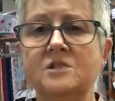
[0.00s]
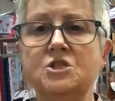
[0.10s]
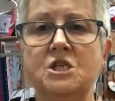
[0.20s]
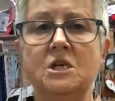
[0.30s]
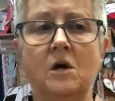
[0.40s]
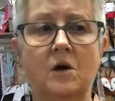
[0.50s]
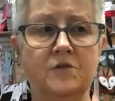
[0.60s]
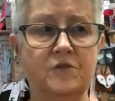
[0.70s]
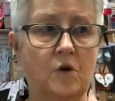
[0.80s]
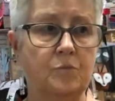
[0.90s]
She
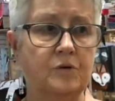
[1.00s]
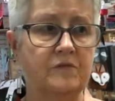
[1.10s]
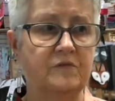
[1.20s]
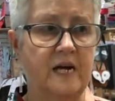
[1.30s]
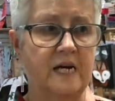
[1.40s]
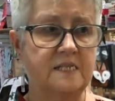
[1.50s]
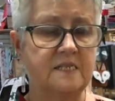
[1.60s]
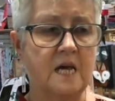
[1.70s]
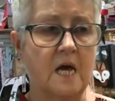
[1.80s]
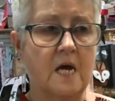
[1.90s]
also
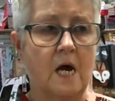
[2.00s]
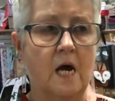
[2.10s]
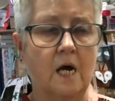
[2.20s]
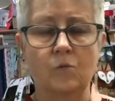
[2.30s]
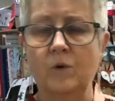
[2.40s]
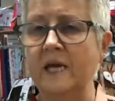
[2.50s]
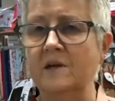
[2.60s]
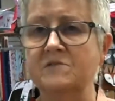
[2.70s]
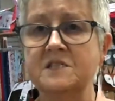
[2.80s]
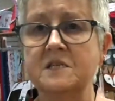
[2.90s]
provides, we
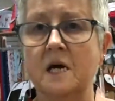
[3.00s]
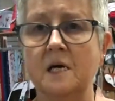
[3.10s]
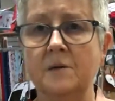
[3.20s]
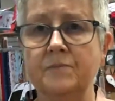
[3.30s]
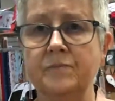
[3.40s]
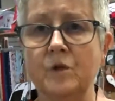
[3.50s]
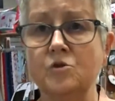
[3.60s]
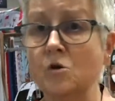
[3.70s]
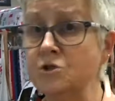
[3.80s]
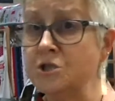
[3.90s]
have
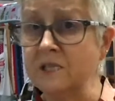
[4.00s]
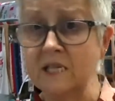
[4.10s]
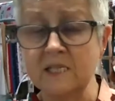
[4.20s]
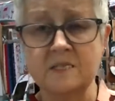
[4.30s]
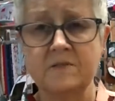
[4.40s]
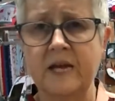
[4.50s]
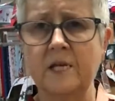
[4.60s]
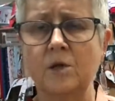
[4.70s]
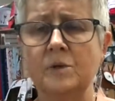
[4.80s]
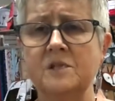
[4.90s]
Notion kits
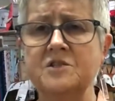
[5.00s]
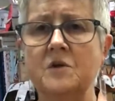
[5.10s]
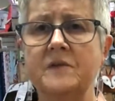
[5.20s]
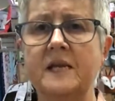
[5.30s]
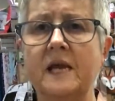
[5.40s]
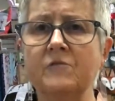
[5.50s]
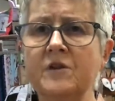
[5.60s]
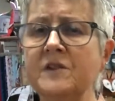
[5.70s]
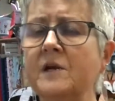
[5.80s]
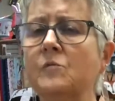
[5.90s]
available so that
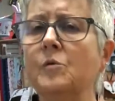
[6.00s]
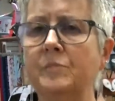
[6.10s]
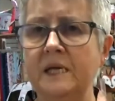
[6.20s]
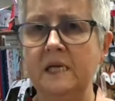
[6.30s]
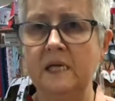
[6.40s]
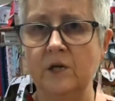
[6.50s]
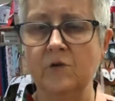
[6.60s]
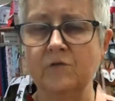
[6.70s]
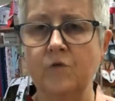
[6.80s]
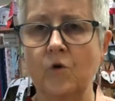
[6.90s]
everything will be
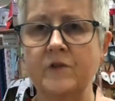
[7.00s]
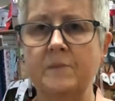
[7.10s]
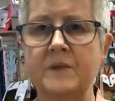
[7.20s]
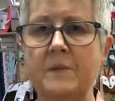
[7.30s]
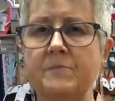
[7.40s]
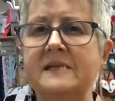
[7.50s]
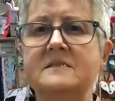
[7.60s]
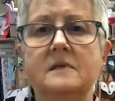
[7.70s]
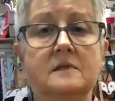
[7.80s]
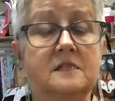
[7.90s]
here for them. They
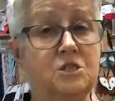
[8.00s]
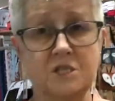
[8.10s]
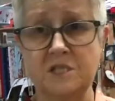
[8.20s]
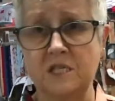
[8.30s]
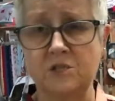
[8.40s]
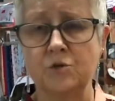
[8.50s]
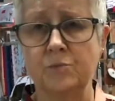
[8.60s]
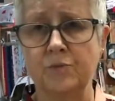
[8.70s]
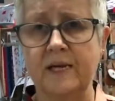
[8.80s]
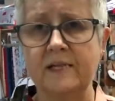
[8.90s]
basically just need
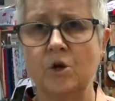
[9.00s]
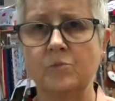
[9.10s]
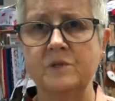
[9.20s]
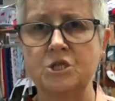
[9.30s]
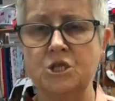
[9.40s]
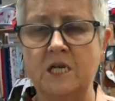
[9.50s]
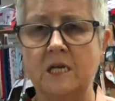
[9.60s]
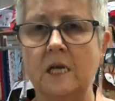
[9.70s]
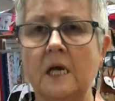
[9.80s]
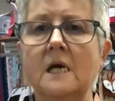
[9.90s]
to bring their
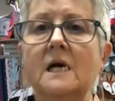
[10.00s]
machine.